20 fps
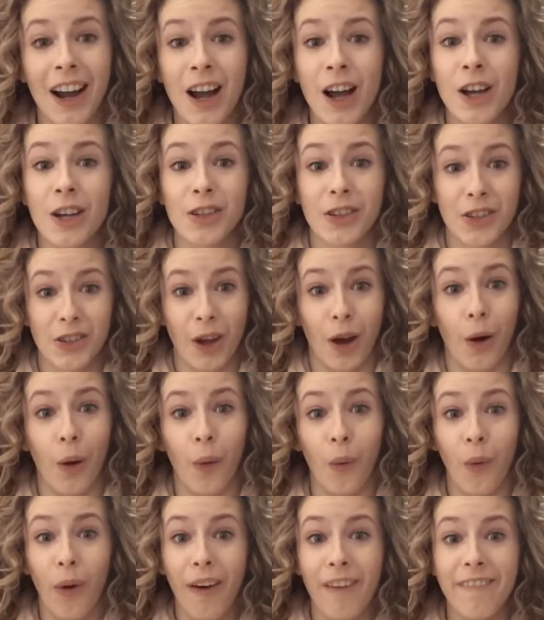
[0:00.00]
So
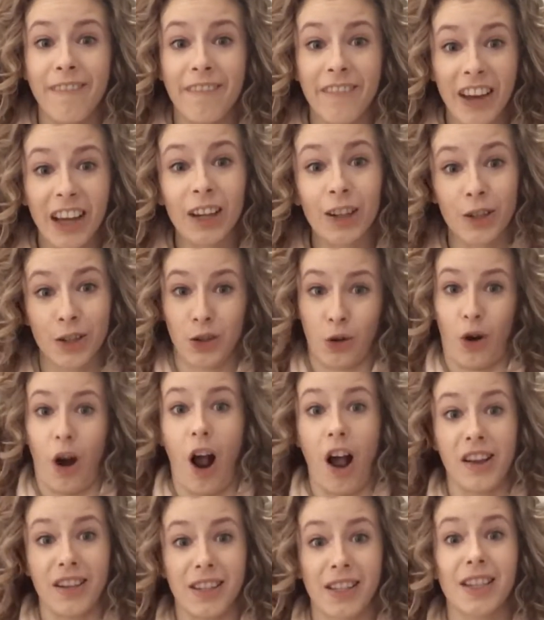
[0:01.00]
fingers
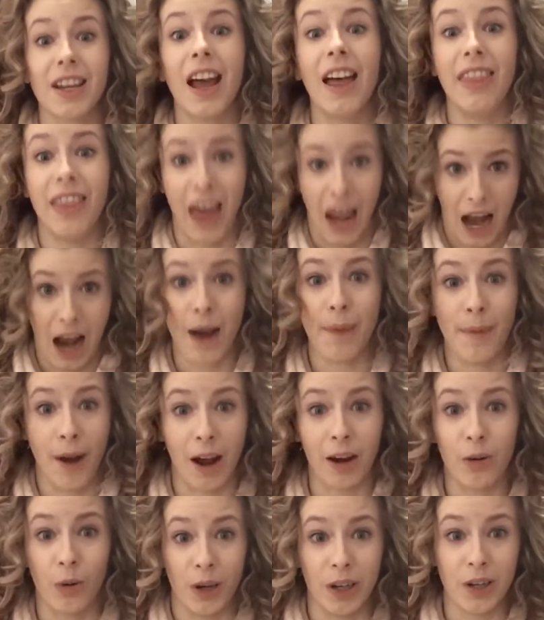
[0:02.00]
crossed that I'm not
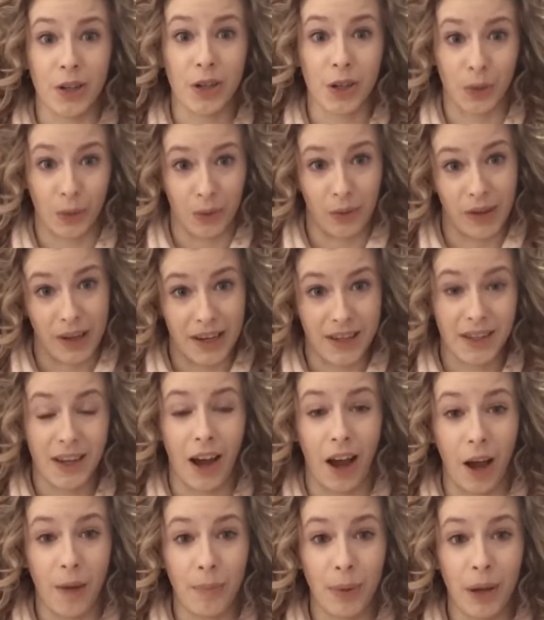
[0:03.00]
going to screw this up.